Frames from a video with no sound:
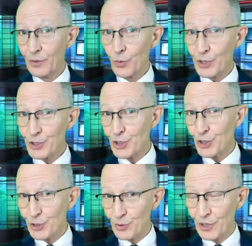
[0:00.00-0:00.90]
once you
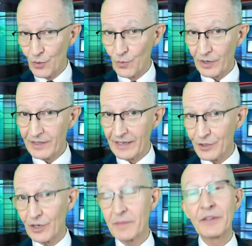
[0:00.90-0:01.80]
do the homework that I
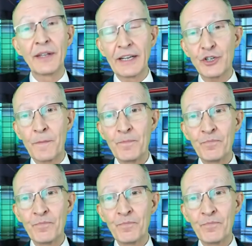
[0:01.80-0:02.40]
talk about in the lecture.